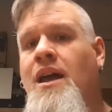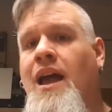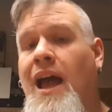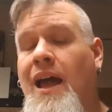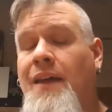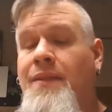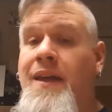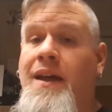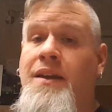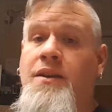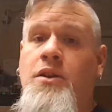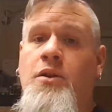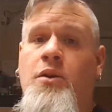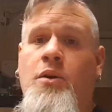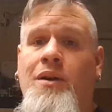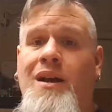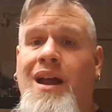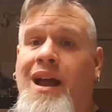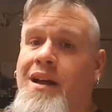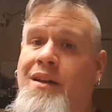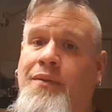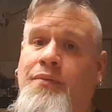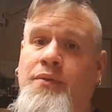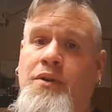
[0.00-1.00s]
And then you don't
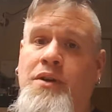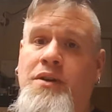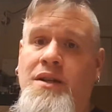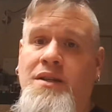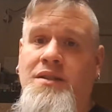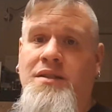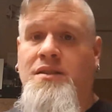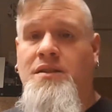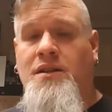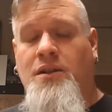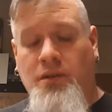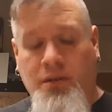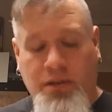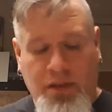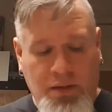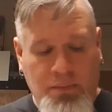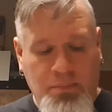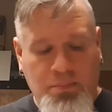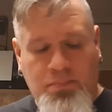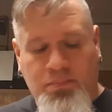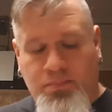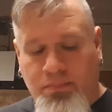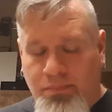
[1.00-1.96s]
have to necessarily